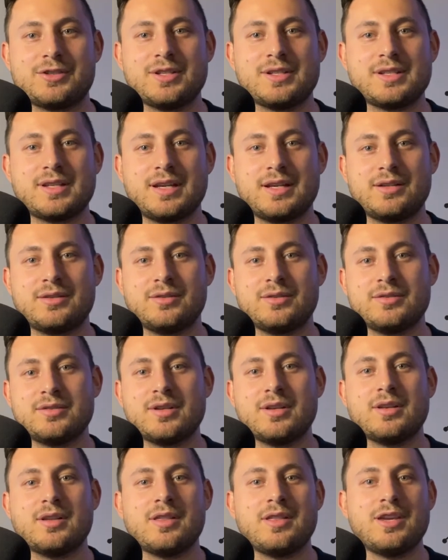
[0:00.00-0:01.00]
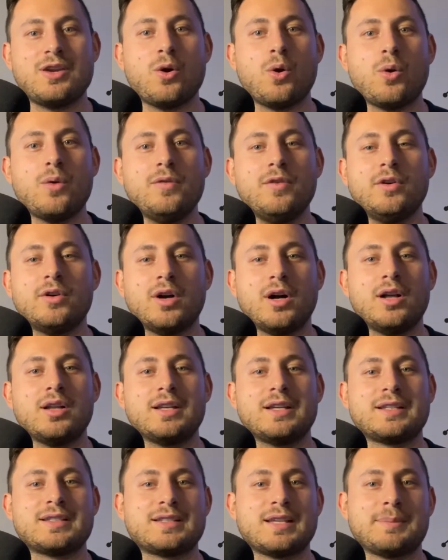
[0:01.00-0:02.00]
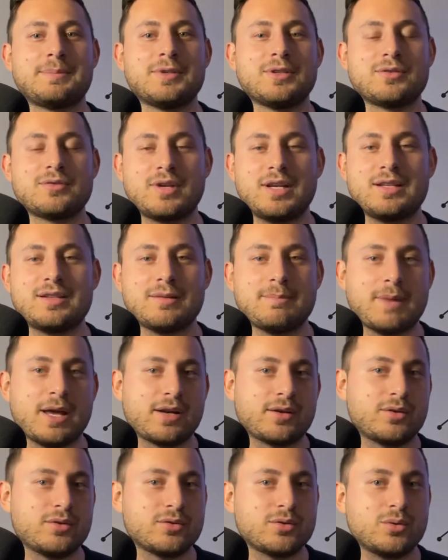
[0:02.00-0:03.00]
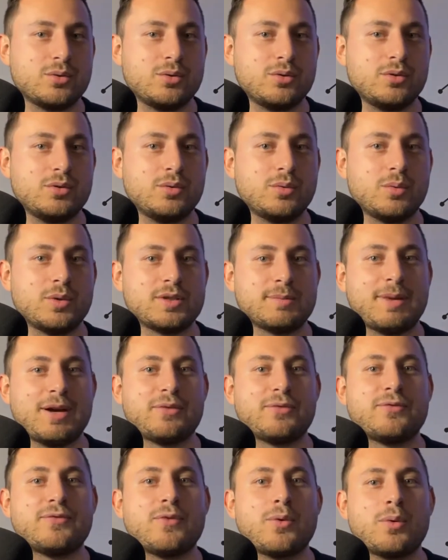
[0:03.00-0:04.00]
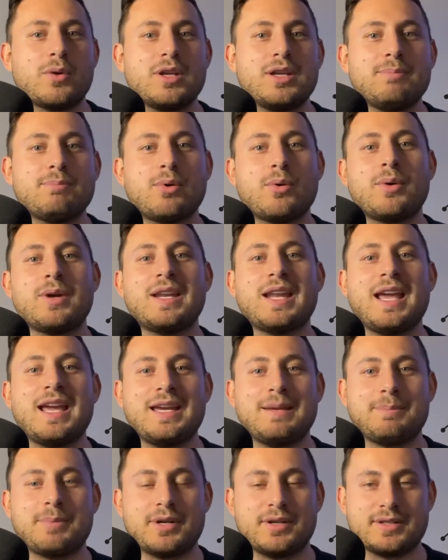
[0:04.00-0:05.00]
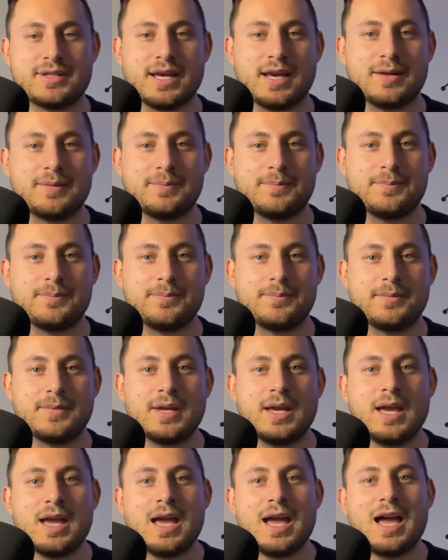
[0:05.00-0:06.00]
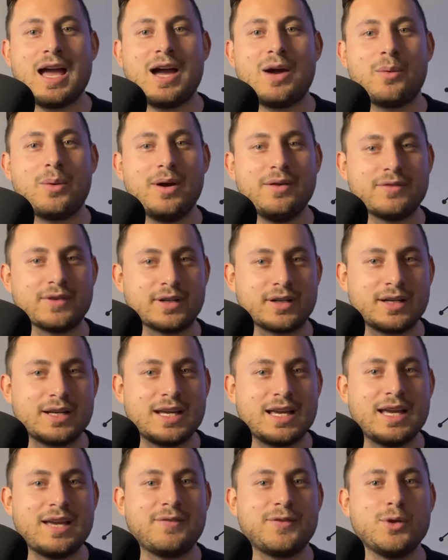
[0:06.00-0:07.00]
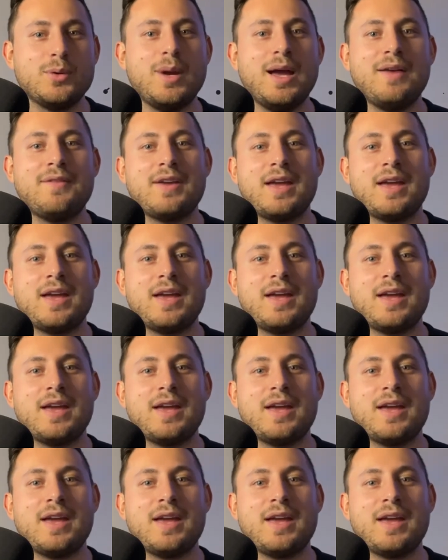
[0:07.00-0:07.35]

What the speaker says: cycles, the overall acceptance rate to medical school was about 40.8%. However, if you have